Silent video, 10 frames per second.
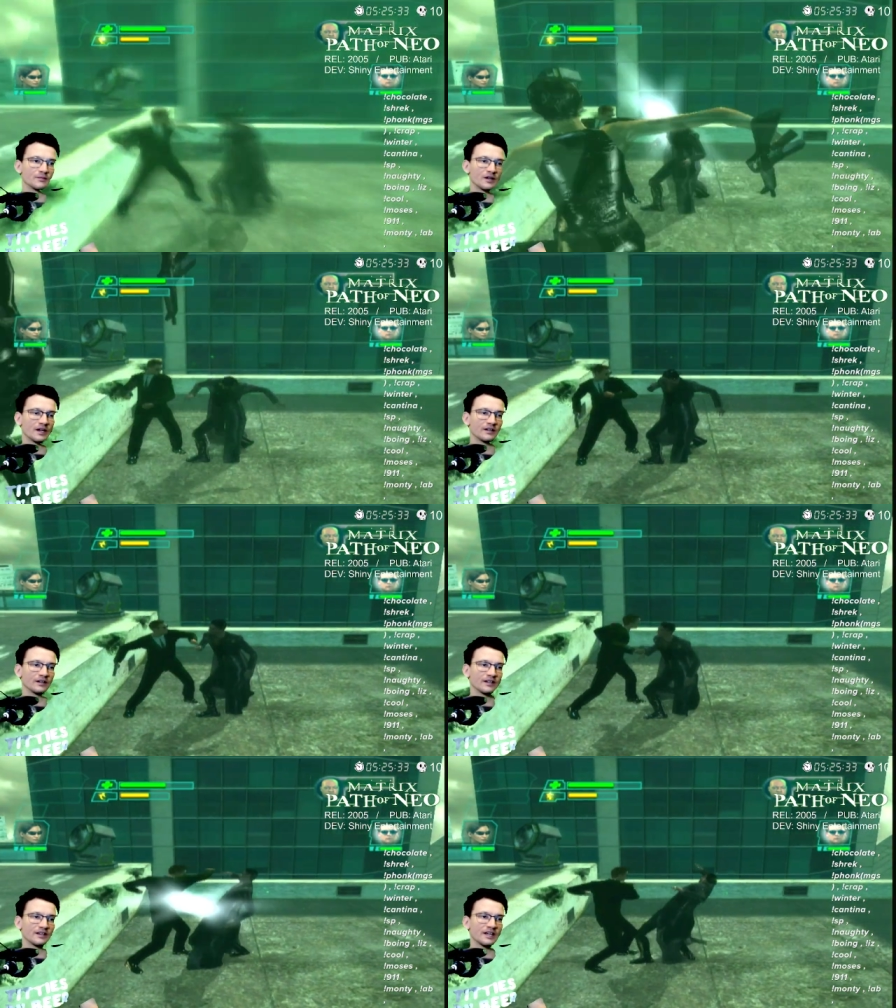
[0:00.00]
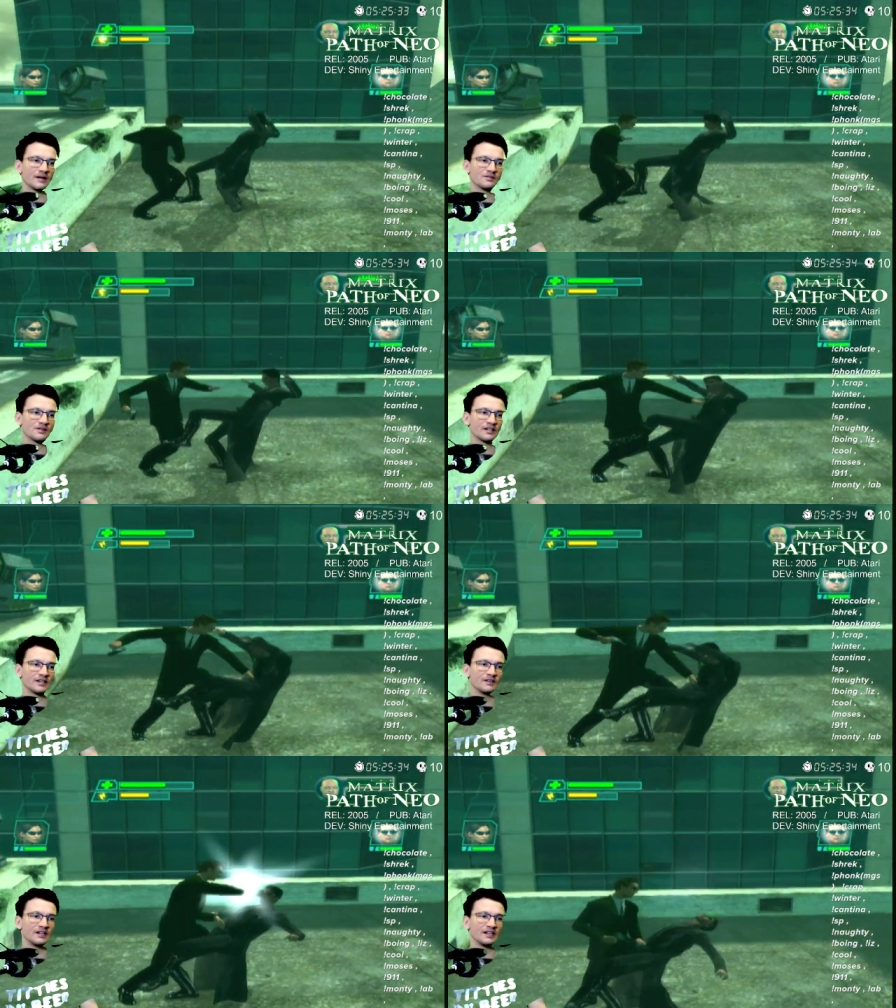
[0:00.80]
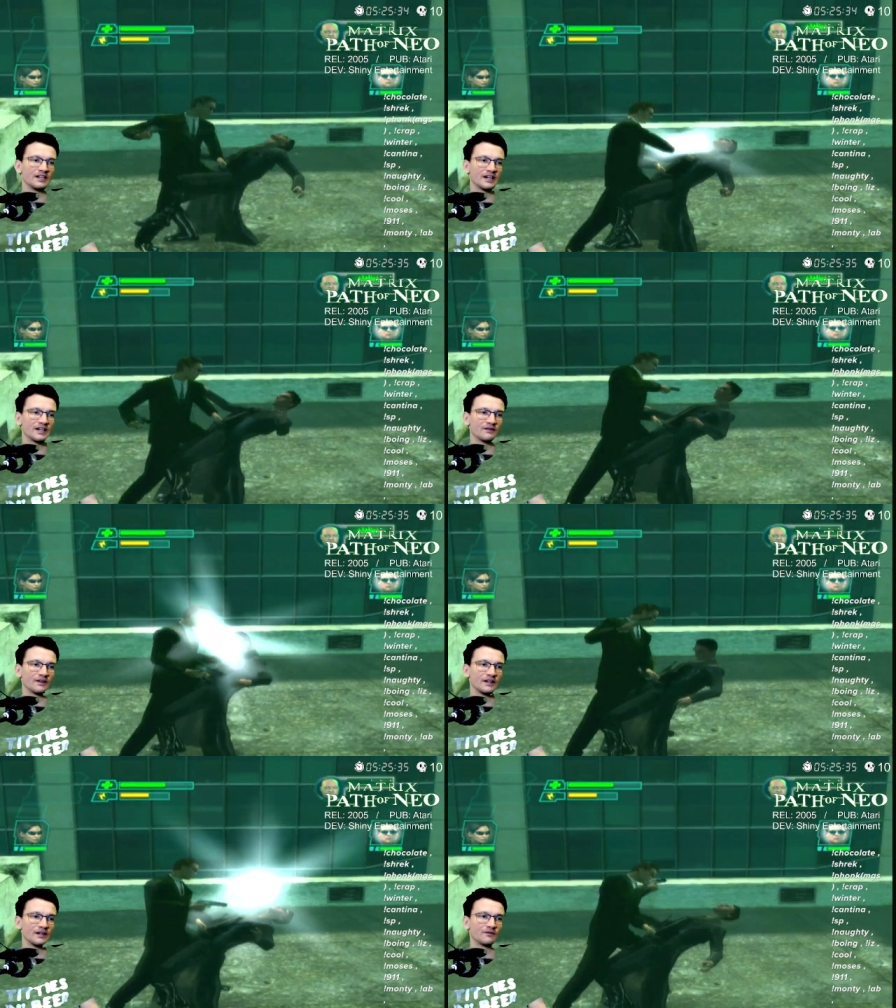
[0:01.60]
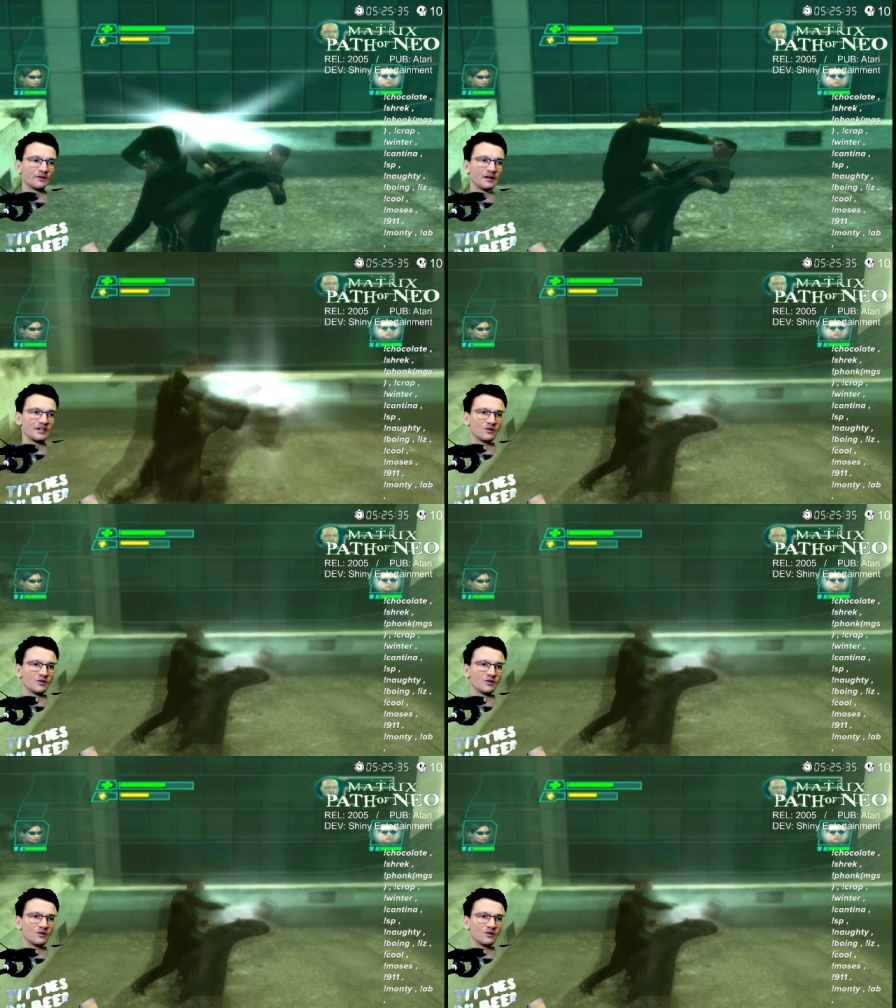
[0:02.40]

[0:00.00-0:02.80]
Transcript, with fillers: But I, like, the game's not giving any kind of information.